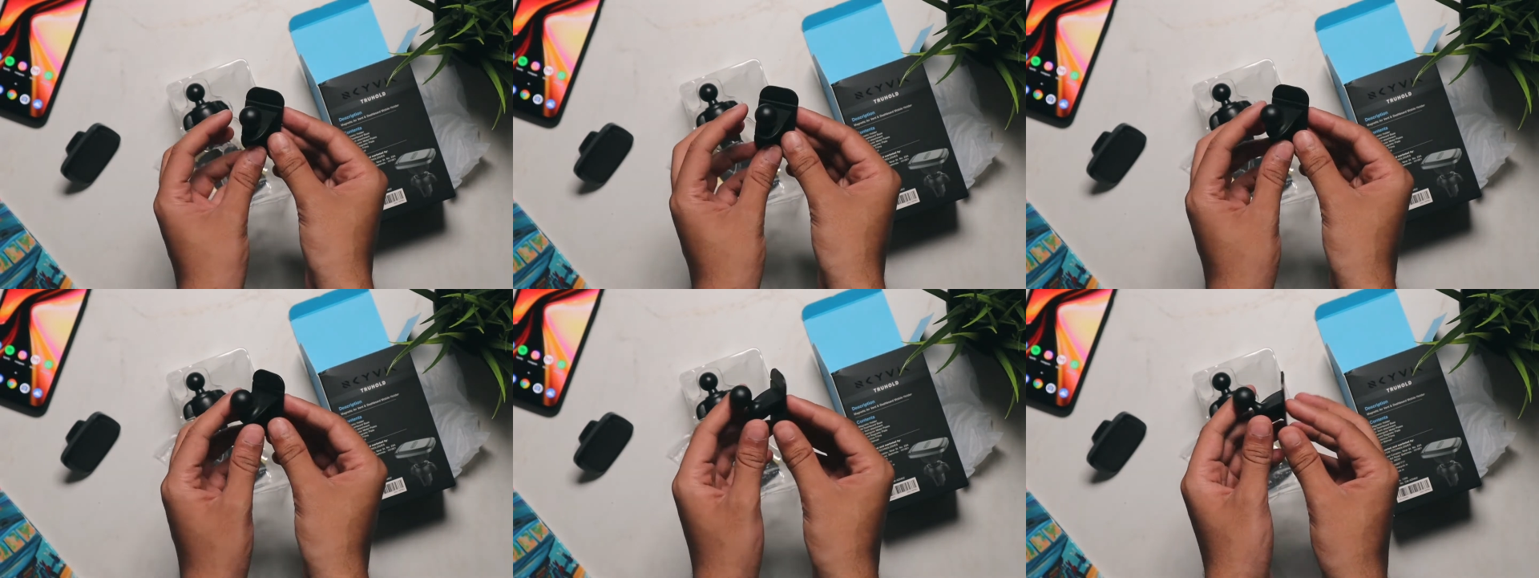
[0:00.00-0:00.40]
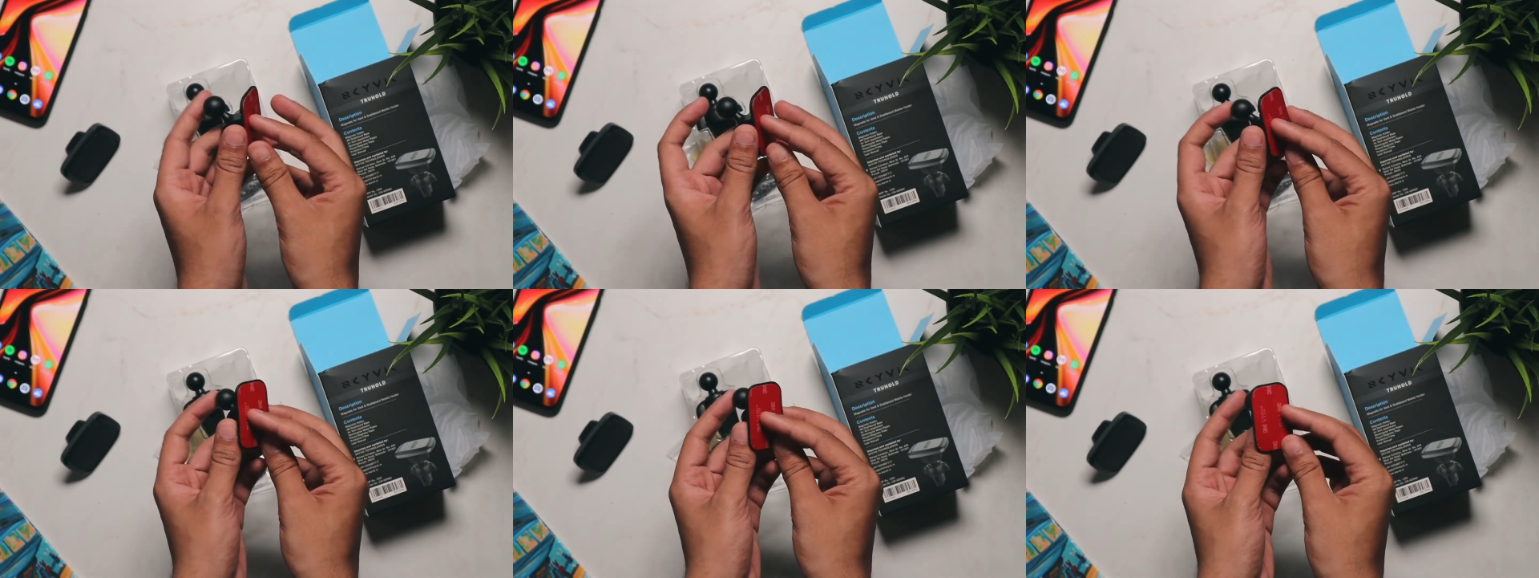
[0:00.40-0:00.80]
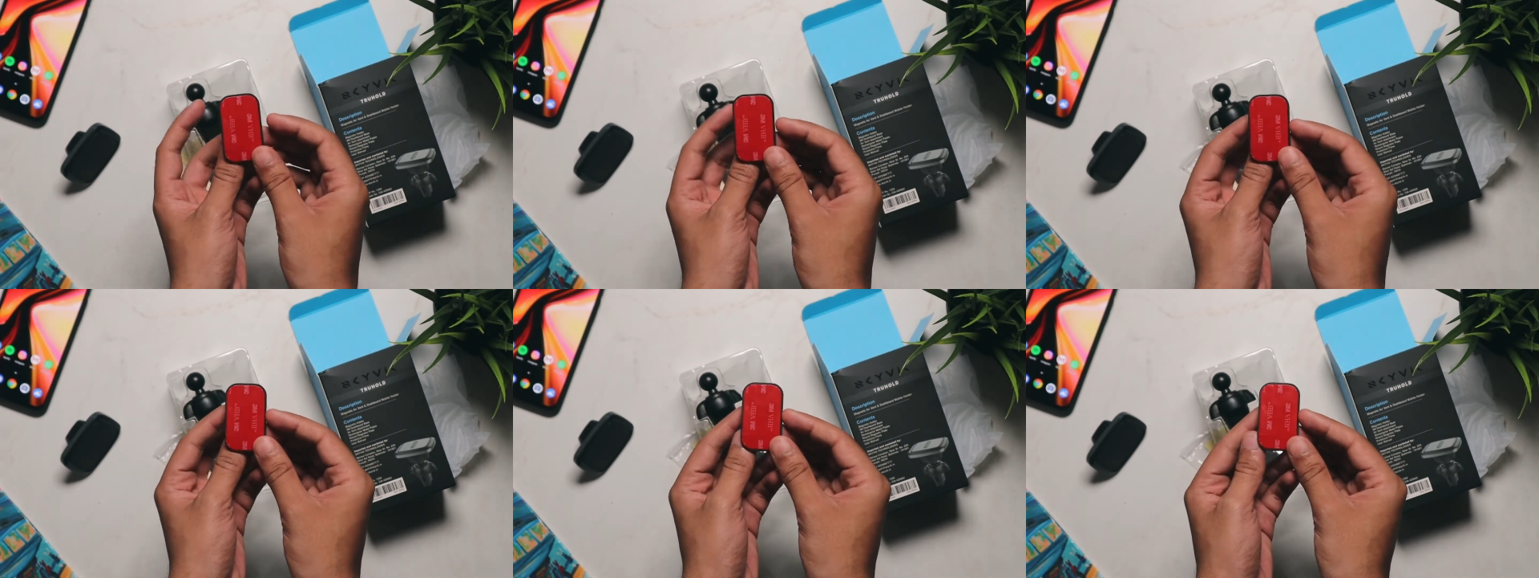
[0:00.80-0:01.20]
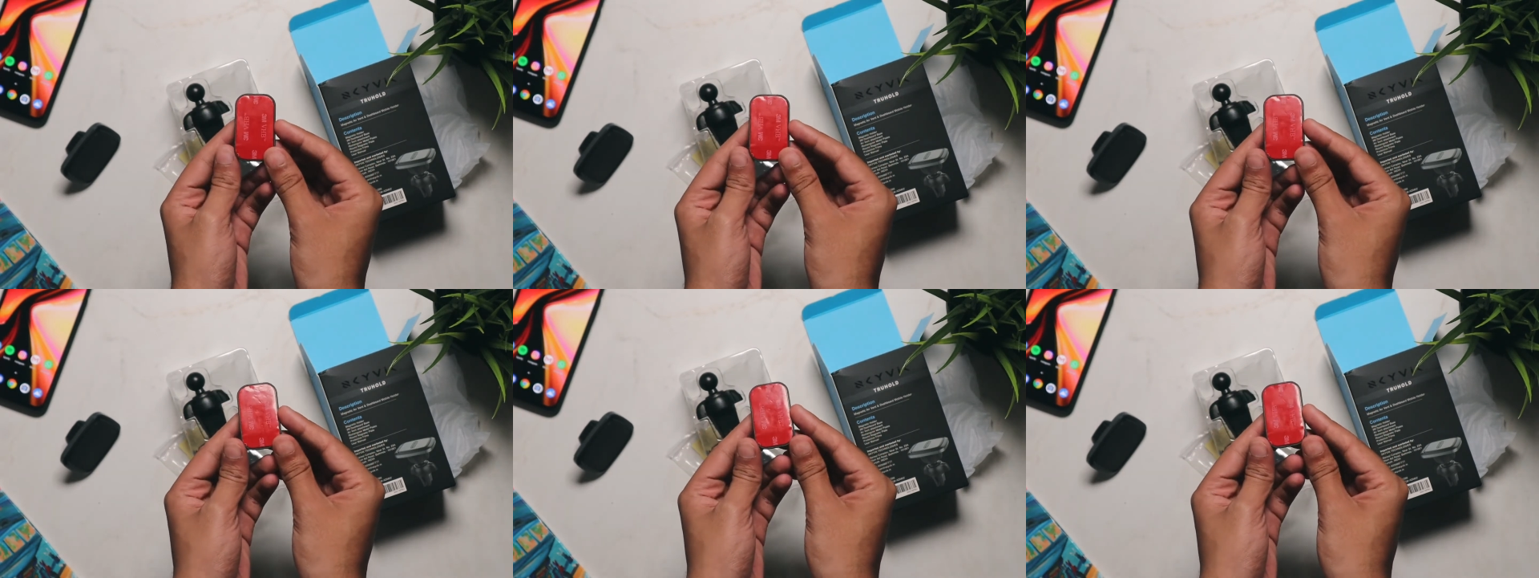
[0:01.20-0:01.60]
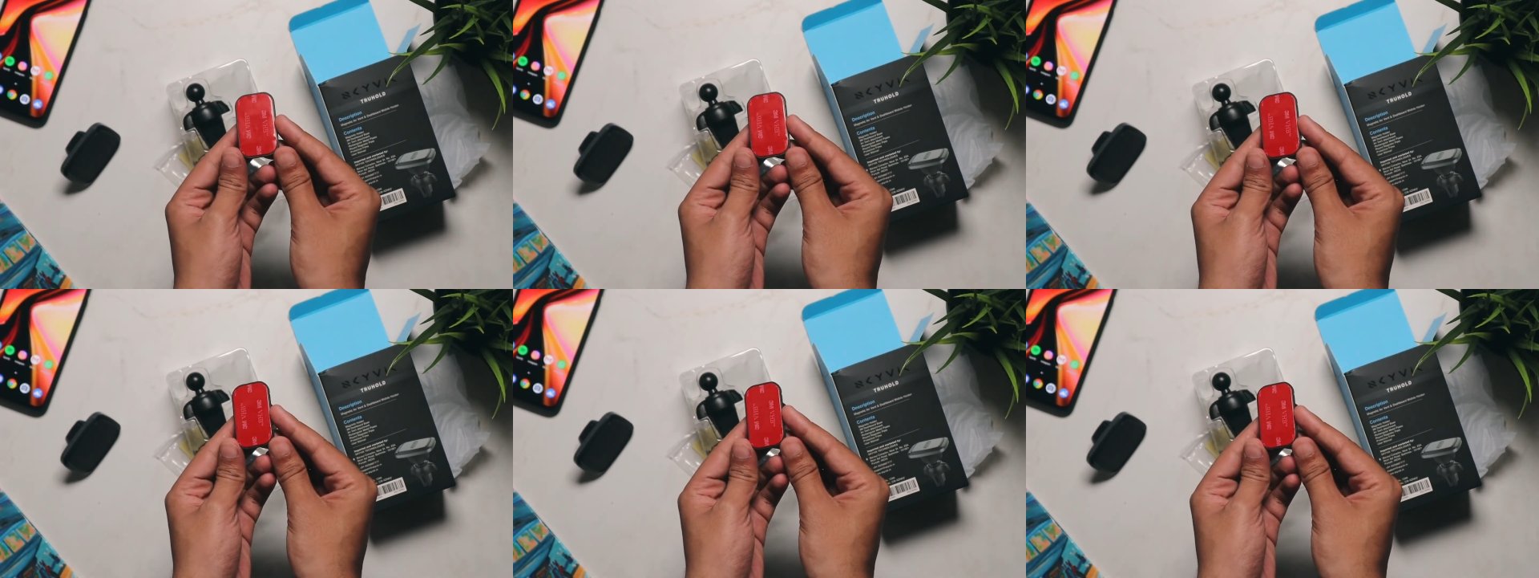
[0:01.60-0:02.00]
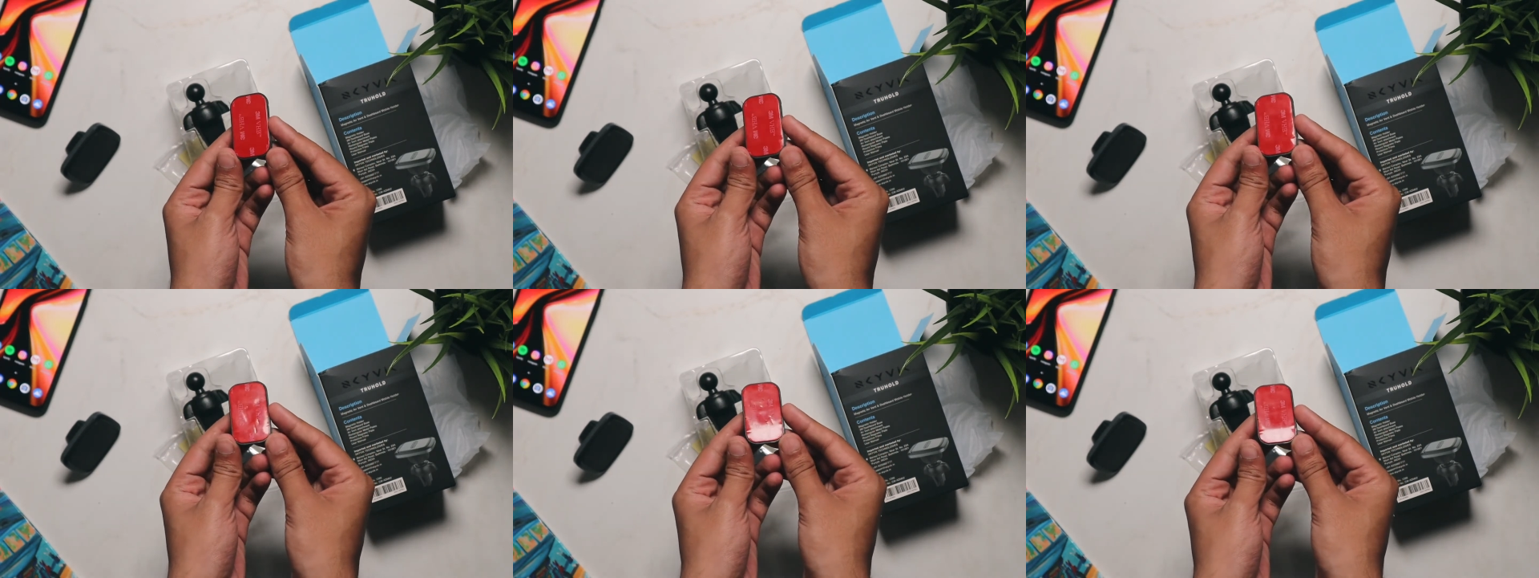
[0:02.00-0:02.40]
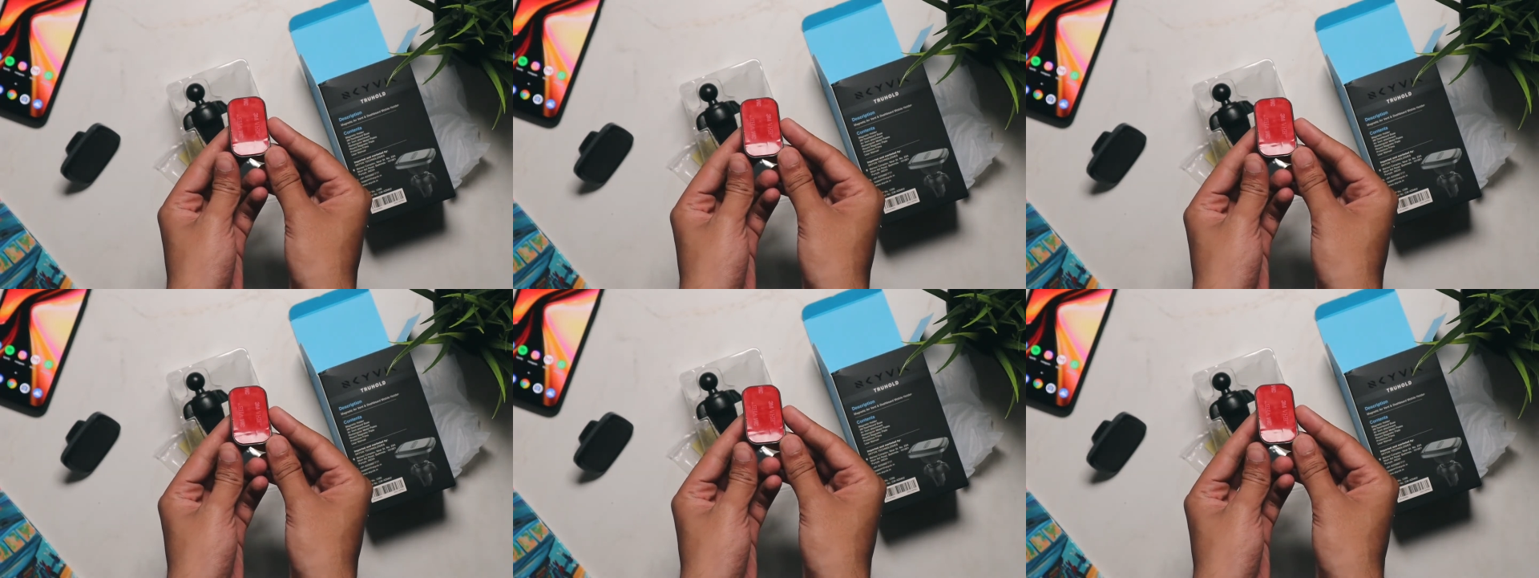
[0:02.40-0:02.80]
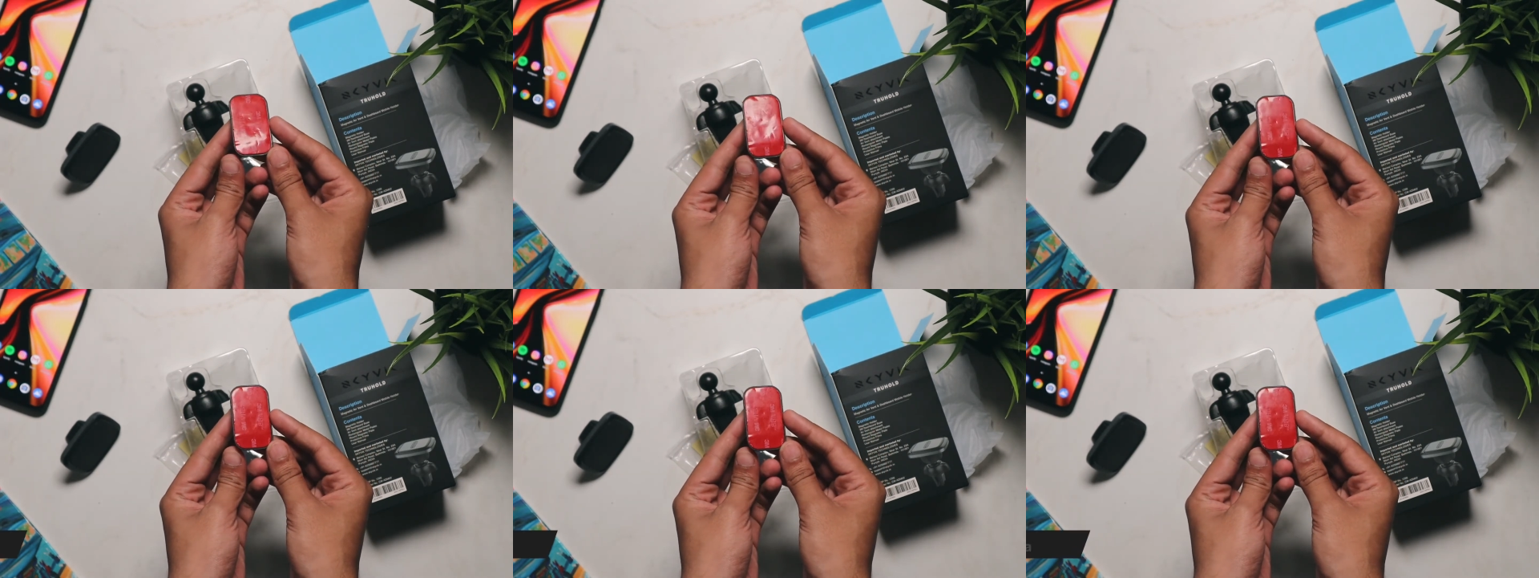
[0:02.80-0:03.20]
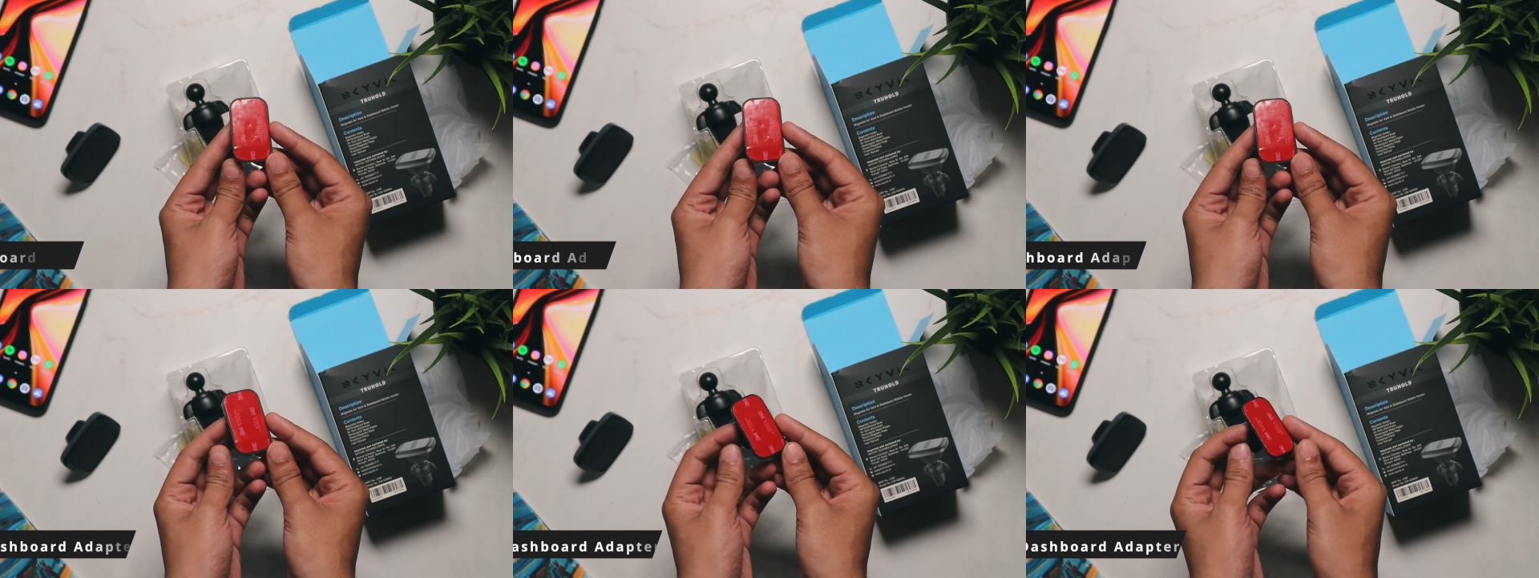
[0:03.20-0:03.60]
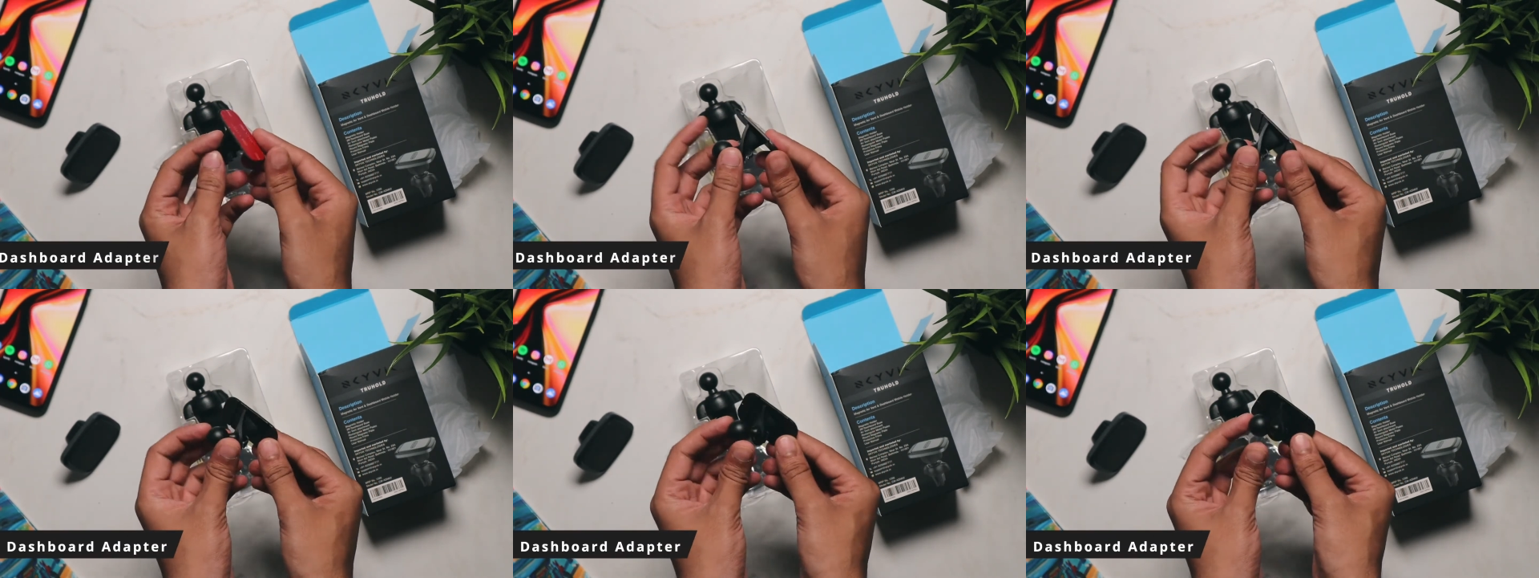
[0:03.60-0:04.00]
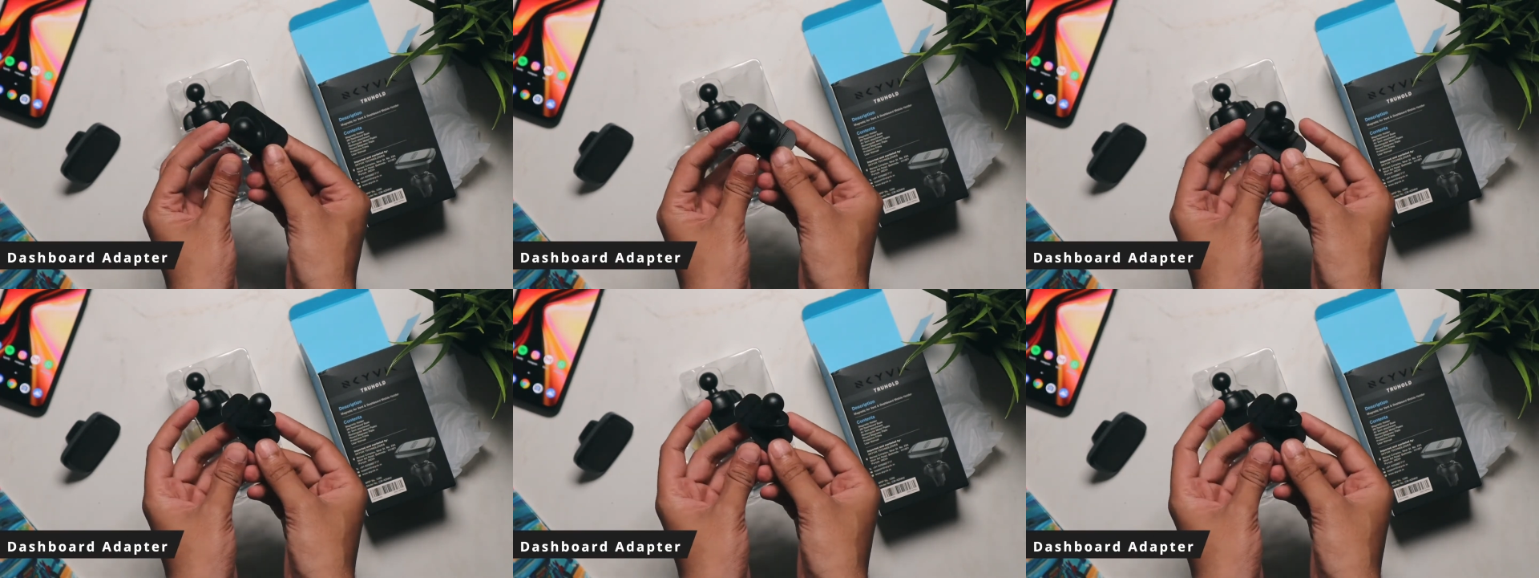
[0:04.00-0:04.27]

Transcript: (no speaker visible)